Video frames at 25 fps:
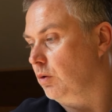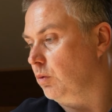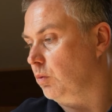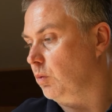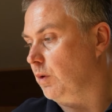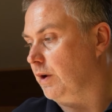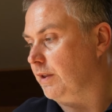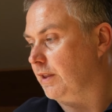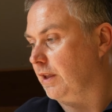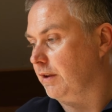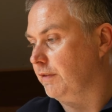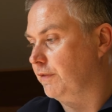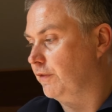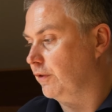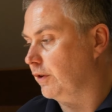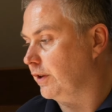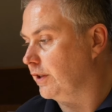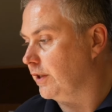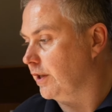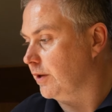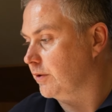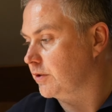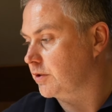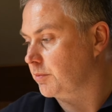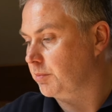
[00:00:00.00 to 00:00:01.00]
with a fully
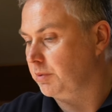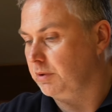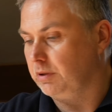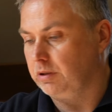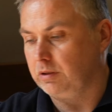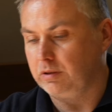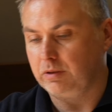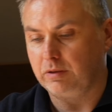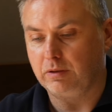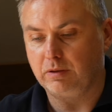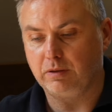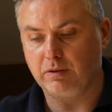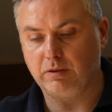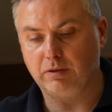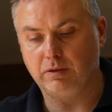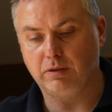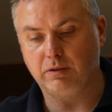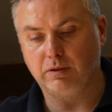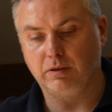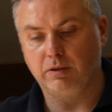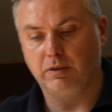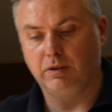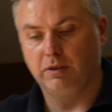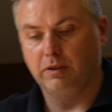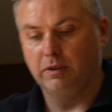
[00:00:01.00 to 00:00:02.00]
usable
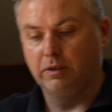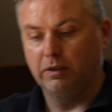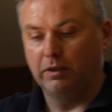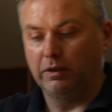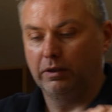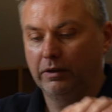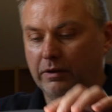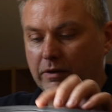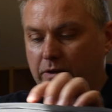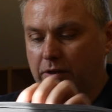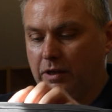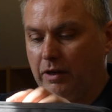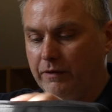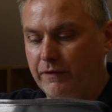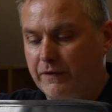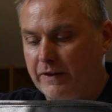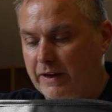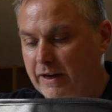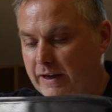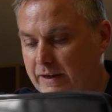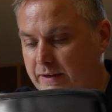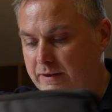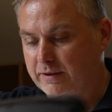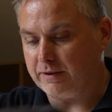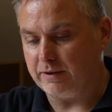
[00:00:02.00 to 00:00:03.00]
soft
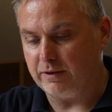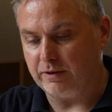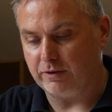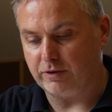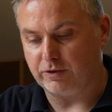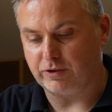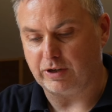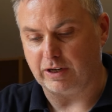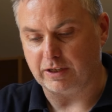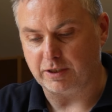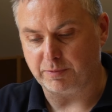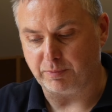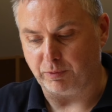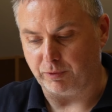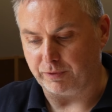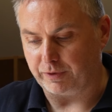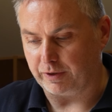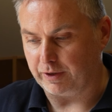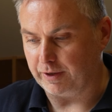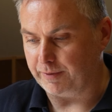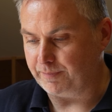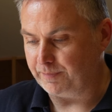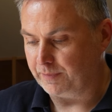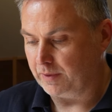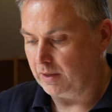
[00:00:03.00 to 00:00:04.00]
case to transport the
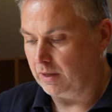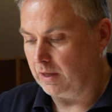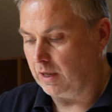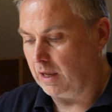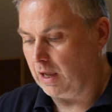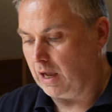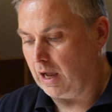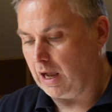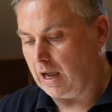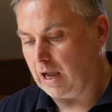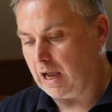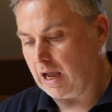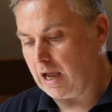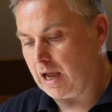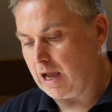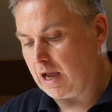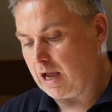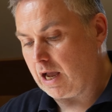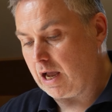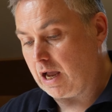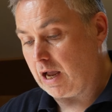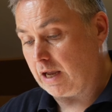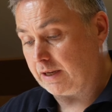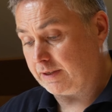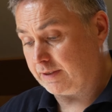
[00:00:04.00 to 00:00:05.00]
gun.
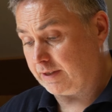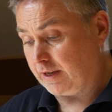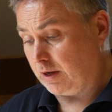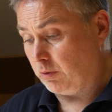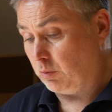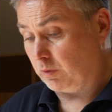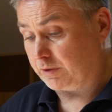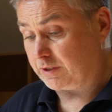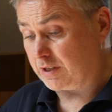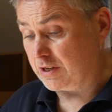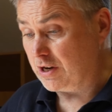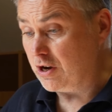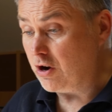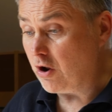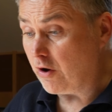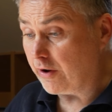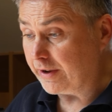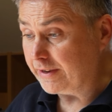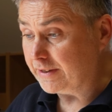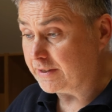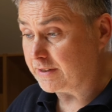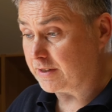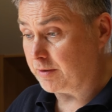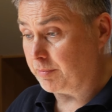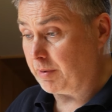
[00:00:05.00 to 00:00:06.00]
I say what's
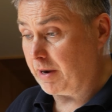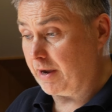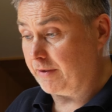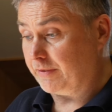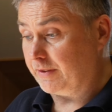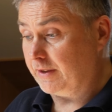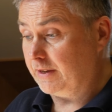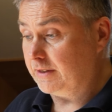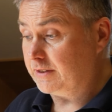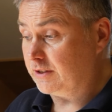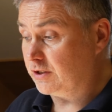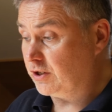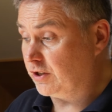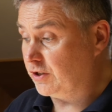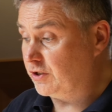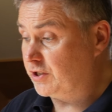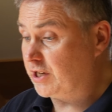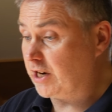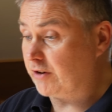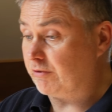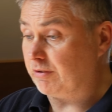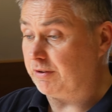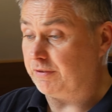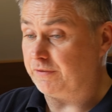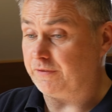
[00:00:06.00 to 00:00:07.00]
nice about these is you can
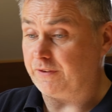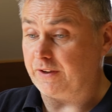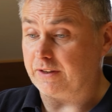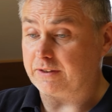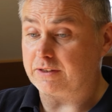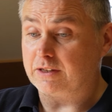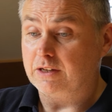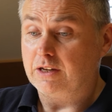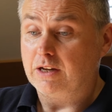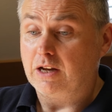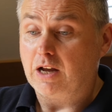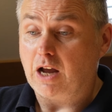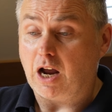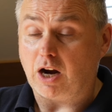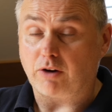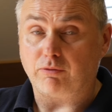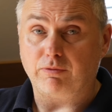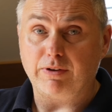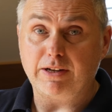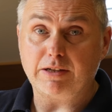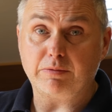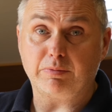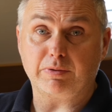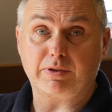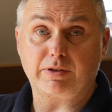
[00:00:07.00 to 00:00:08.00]
generally fit a
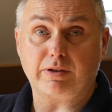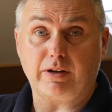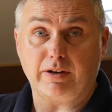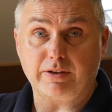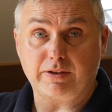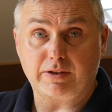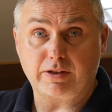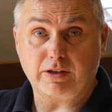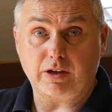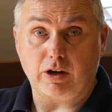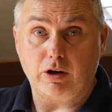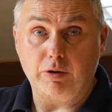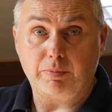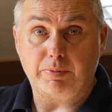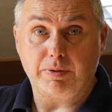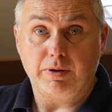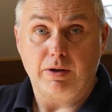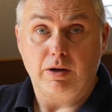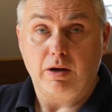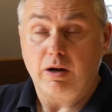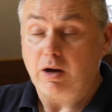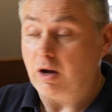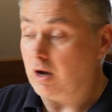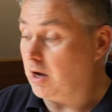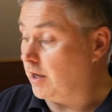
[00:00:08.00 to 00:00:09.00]
reasonable size scope
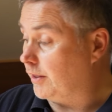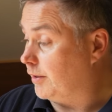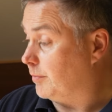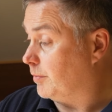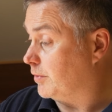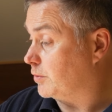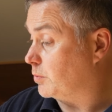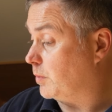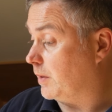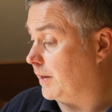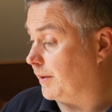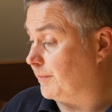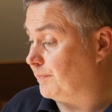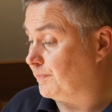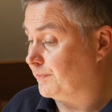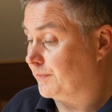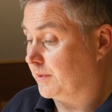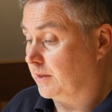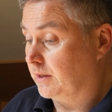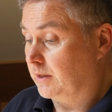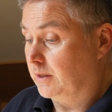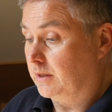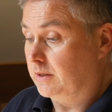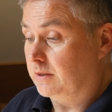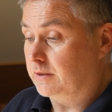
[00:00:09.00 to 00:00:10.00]
on them as well.
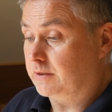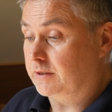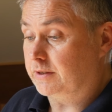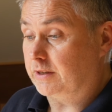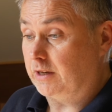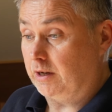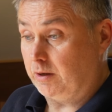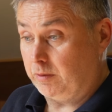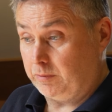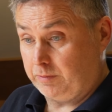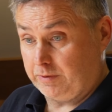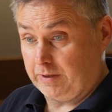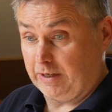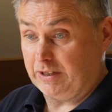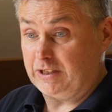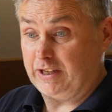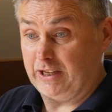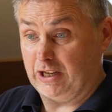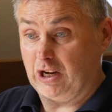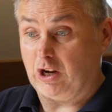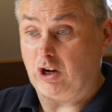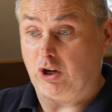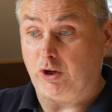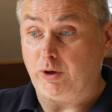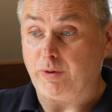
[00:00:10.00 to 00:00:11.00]
So it's actually
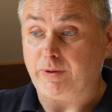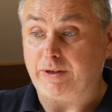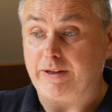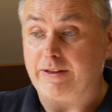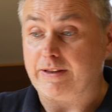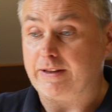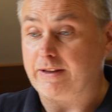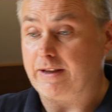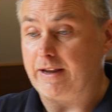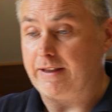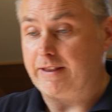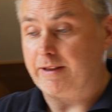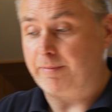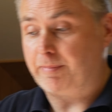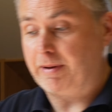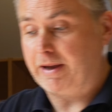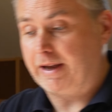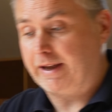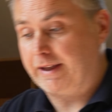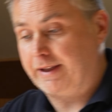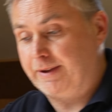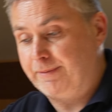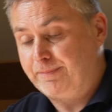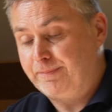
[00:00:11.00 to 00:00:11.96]
included in the bag.